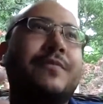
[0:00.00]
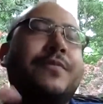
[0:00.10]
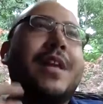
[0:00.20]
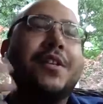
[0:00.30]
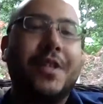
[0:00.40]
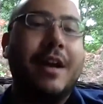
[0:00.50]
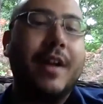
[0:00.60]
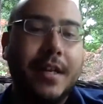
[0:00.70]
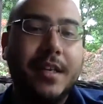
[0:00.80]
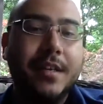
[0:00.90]
fleshed out
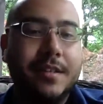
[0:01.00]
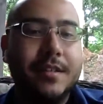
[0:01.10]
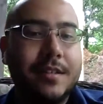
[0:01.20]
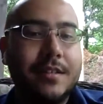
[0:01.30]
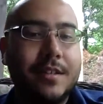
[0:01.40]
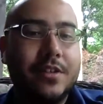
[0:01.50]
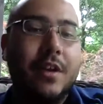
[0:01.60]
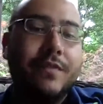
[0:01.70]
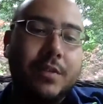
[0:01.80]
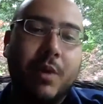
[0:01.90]
ideas to
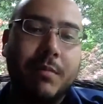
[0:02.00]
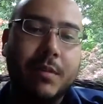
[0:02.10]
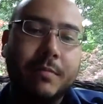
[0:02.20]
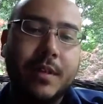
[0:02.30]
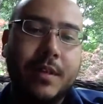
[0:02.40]
solve this problem.